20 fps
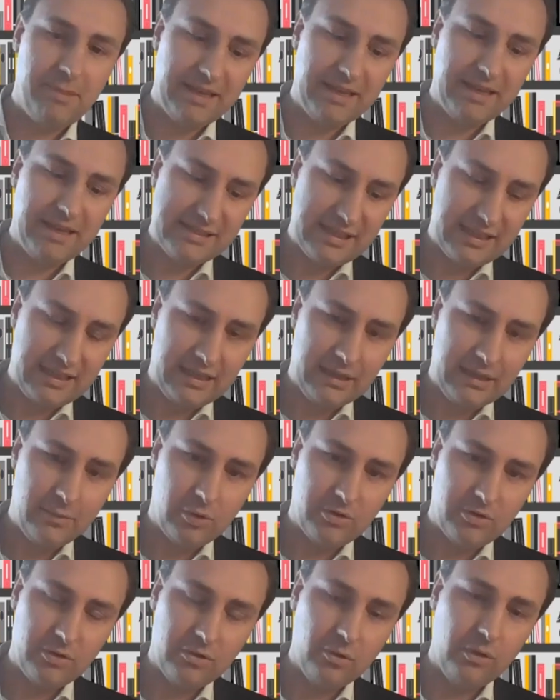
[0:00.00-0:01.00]
Basically,
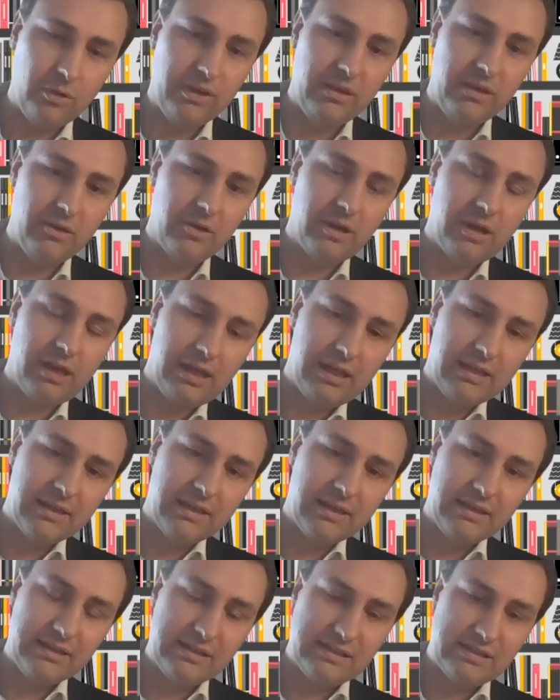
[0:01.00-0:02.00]
what you do here
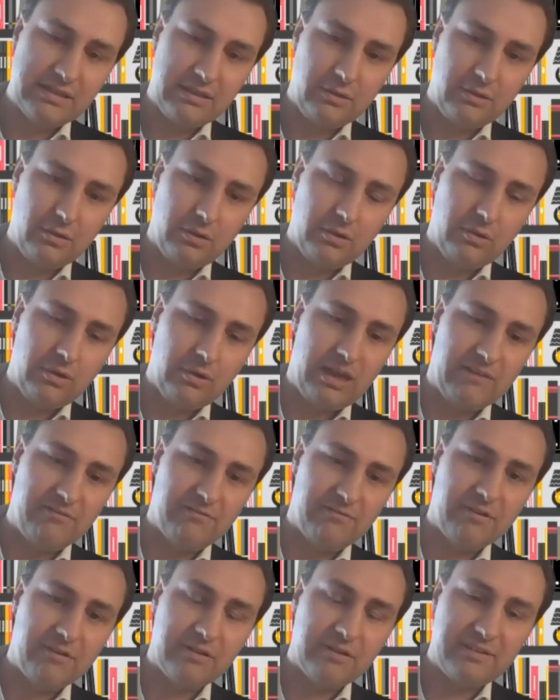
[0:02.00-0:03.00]
is you have
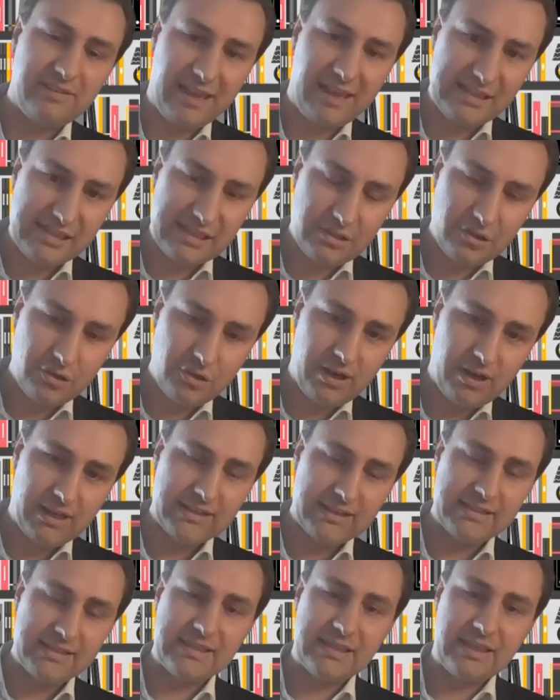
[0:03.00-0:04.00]
test
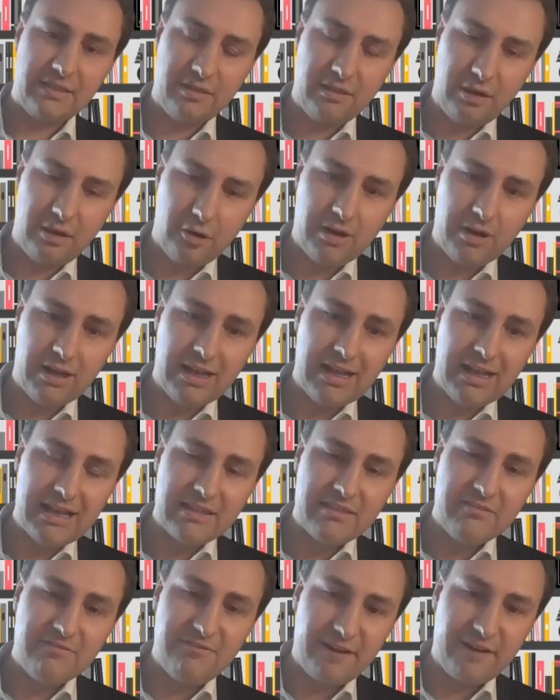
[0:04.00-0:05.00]
tracks, and there
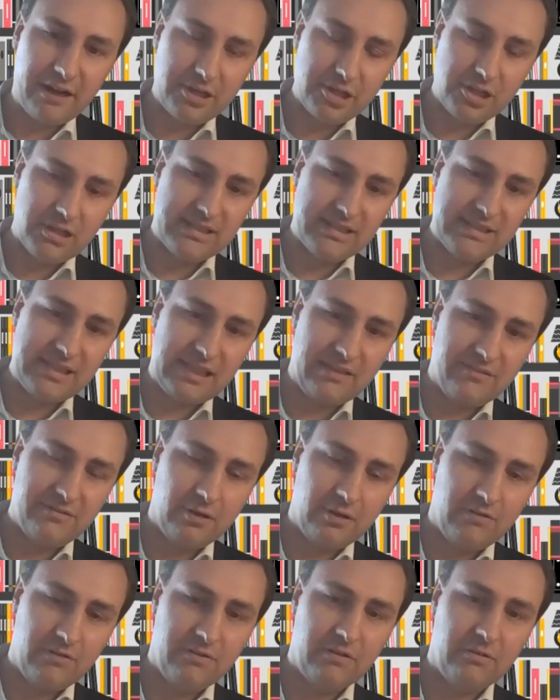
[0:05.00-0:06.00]
the functional
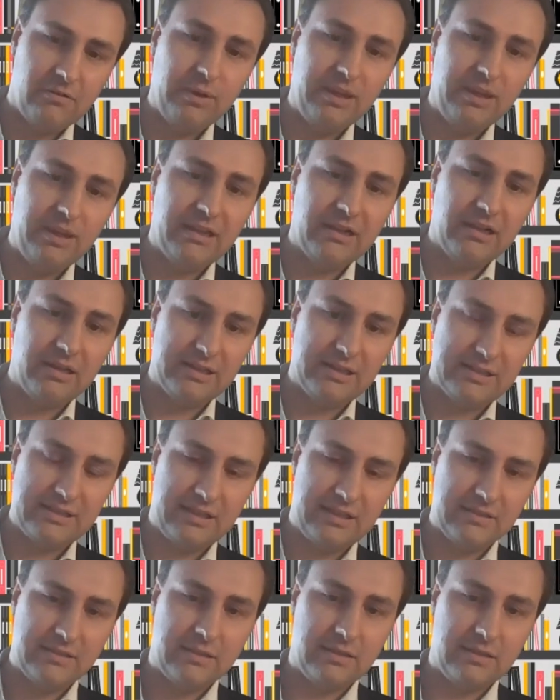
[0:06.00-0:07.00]
safety of a vehicle is
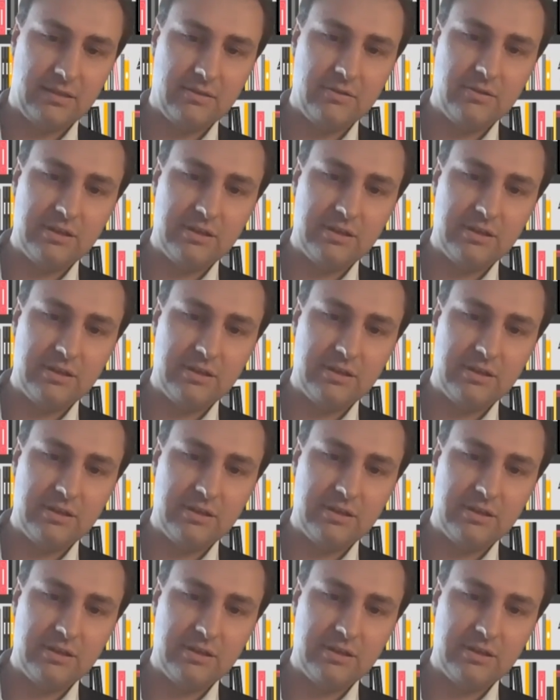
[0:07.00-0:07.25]
tested.